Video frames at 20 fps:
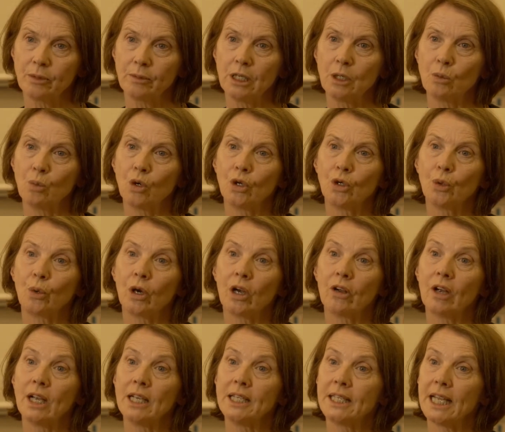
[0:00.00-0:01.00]
to be one
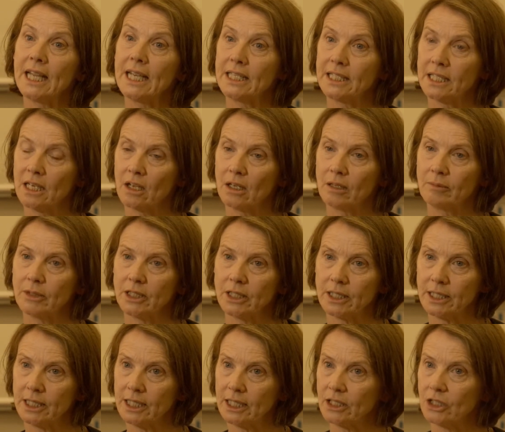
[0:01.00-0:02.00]
where I take time
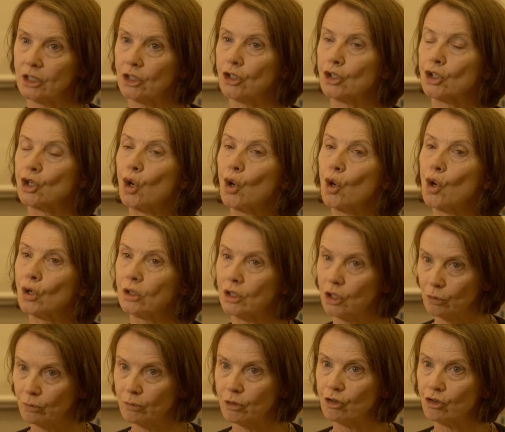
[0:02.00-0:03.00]
to sit and talk
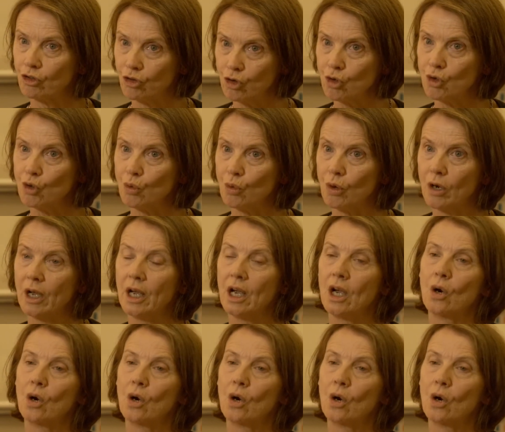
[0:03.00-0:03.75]
them through